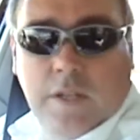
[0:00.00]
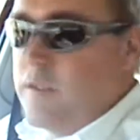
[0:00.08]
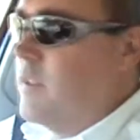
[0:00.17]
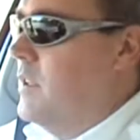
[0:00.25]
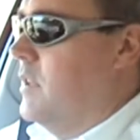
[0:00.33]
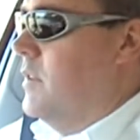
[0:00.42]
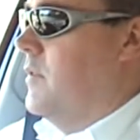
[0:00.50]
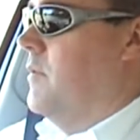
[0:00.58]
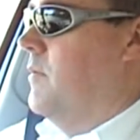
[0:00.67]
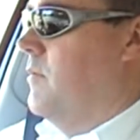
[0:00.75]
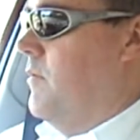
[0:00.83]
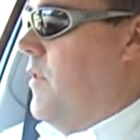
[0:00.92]
it's
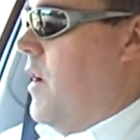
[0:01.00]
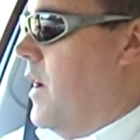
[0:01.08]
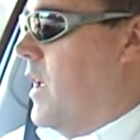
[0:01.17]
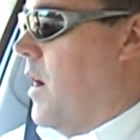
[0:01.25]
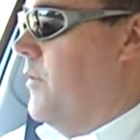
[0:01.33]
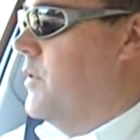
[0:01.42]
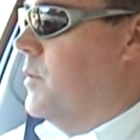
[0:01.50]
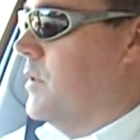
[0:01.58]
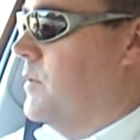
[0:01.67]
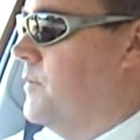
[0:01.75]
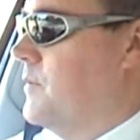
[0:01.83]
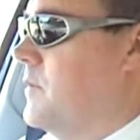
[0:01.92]
very comfortable.
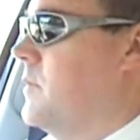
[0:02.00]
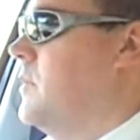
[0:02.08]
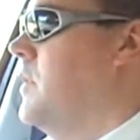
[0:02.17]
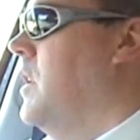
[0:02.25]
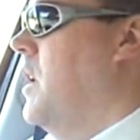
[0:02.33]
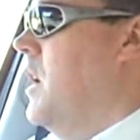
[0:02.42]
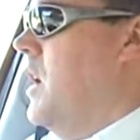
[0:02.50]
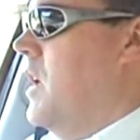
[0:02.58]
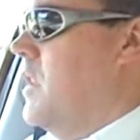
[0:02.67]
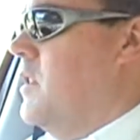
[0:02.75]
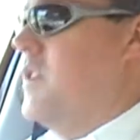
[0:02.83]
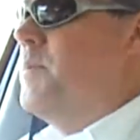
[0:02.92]

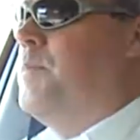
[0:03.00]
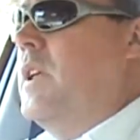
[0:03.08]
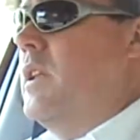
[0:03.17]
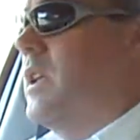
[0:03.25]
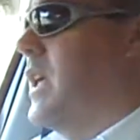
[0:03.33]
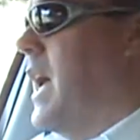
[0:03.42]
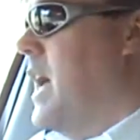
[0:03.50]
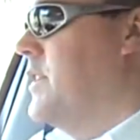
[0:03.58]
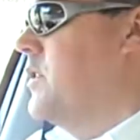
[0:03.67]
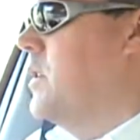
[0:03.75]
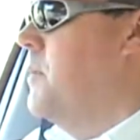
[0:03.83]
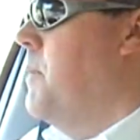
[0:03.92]
This particular
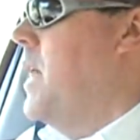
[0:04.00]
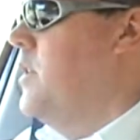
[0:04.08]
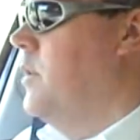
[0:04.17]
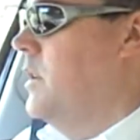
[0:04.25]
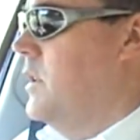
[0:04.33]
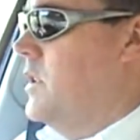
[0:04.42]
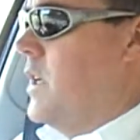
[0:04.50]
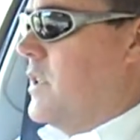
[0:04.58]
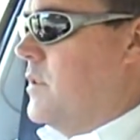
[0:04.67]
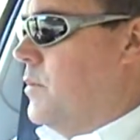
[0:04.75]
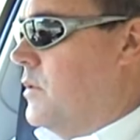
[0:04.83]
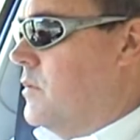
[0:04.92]
car's got a manually
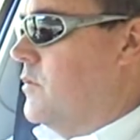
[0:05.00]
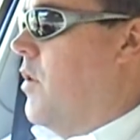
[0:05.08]
adjustable